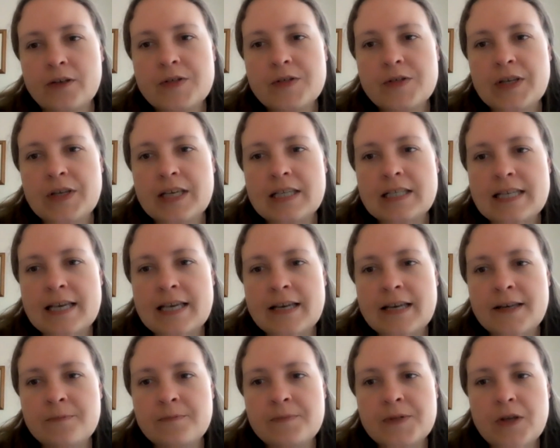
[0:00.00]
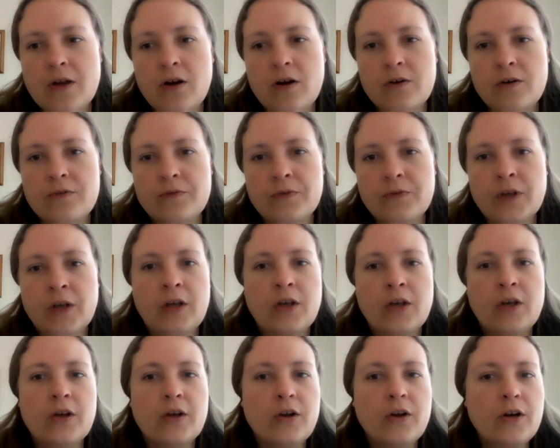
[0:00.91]
So in terms of
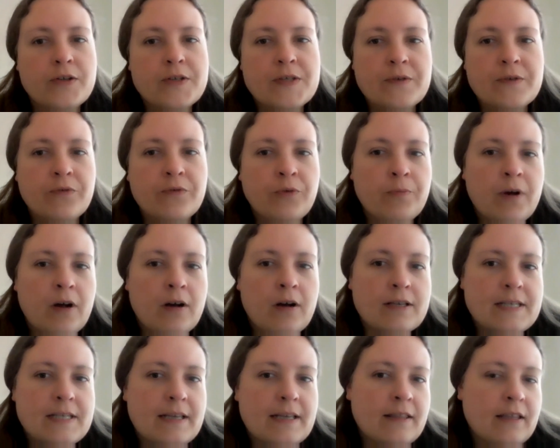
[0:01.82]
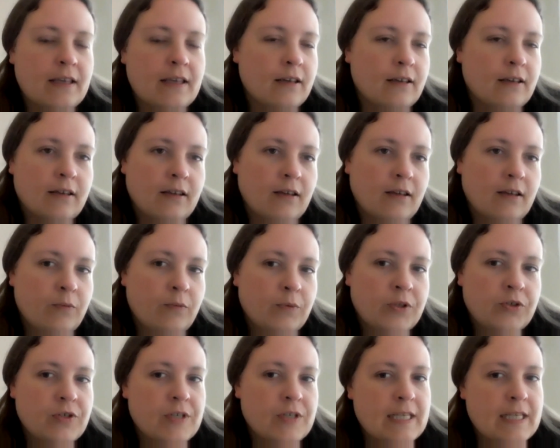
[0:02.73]
closing remarks, I think
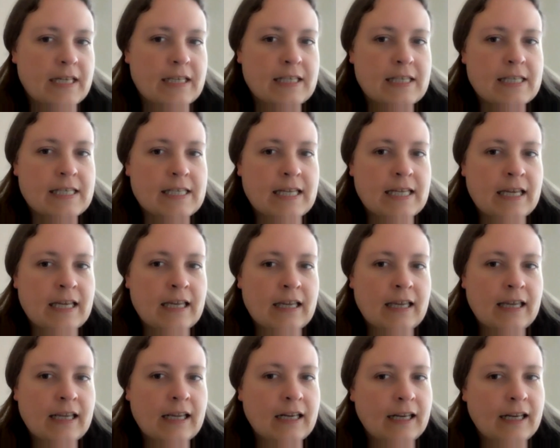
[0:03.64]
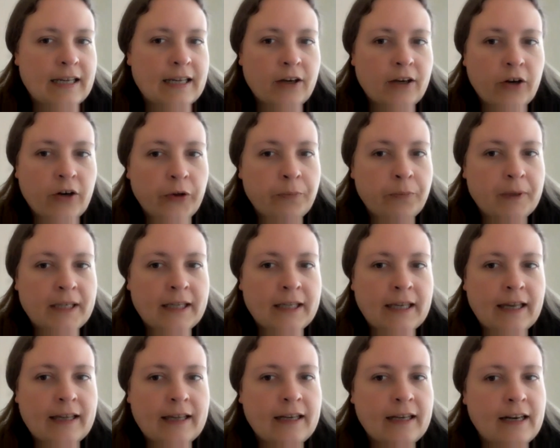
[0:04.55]
we'd just like to say ICLEI
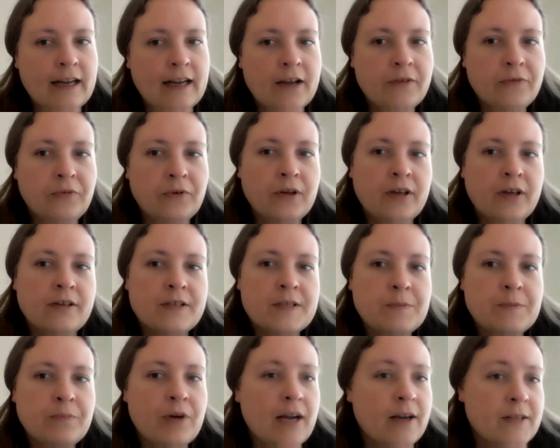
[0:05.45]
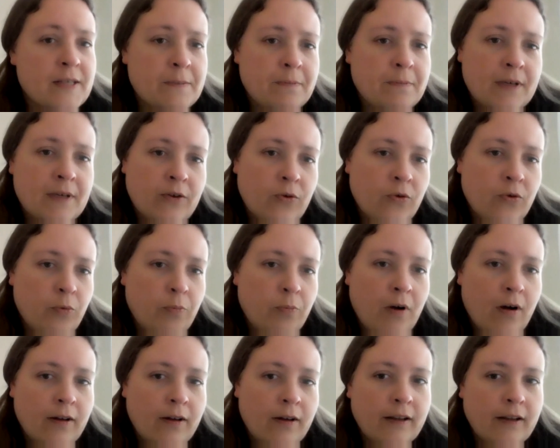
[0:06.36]
globally and in Africa is proud to be a core
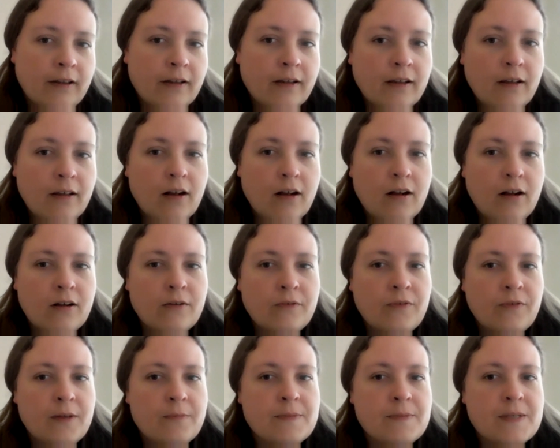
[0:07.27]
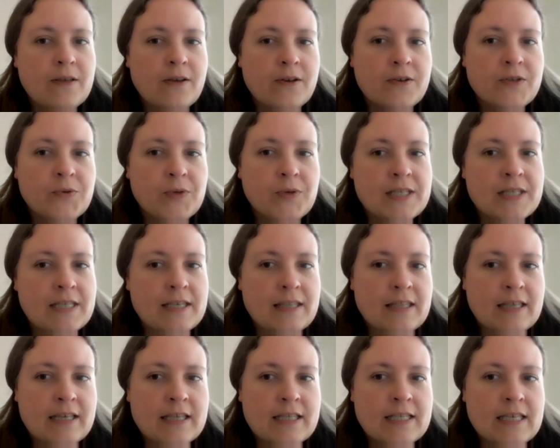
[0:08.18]
partner of MCR
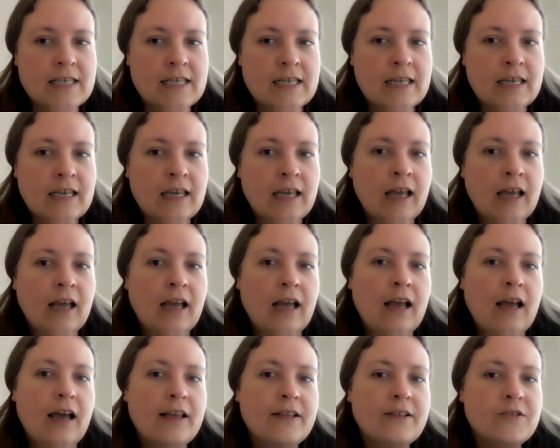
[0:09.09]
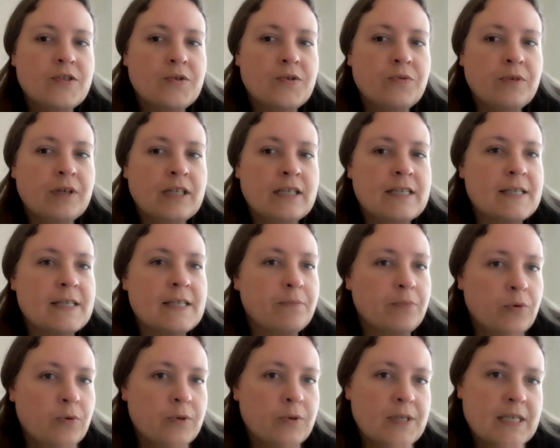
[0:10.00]
2030 and to really
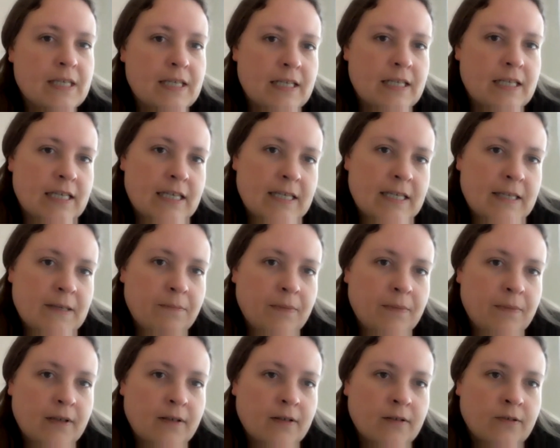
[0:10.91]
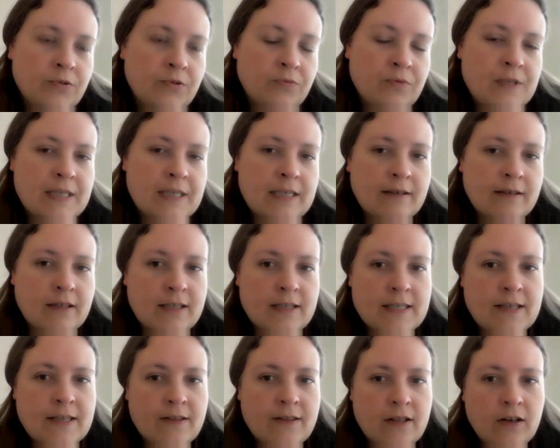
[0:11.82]
support cities to build
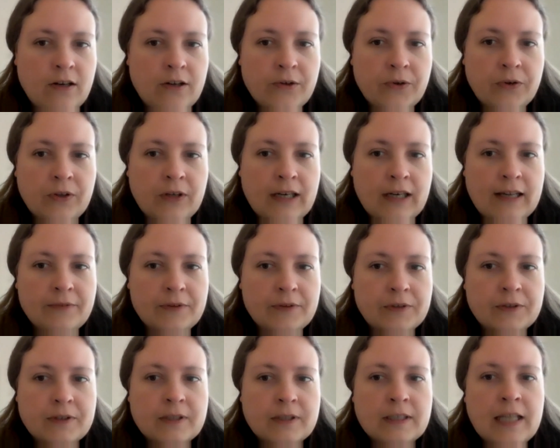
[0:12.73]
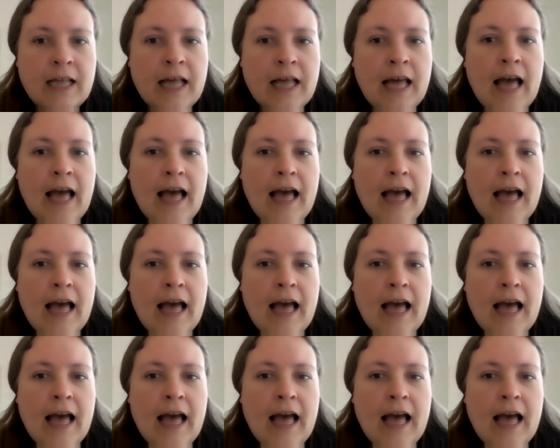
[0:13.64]
resilience at the local level.